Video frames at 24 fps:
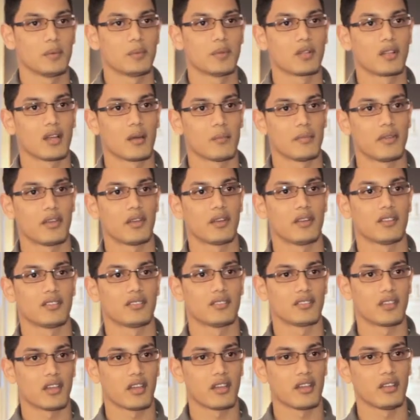People come here to
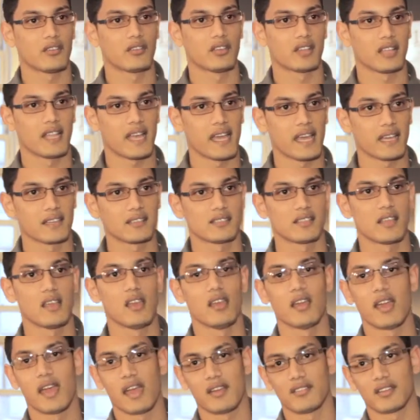study, relax,
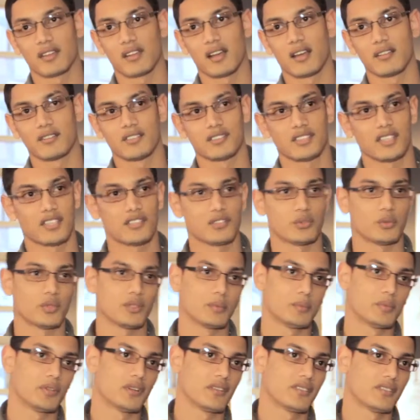have a conversation
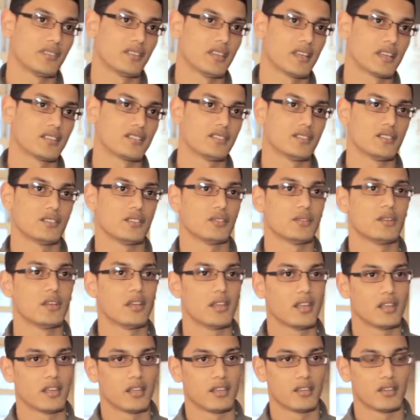with the person next to you.
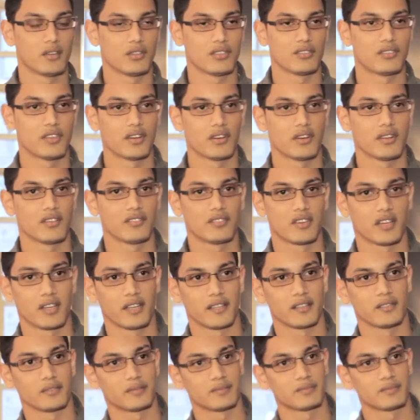You know, it's very inviting.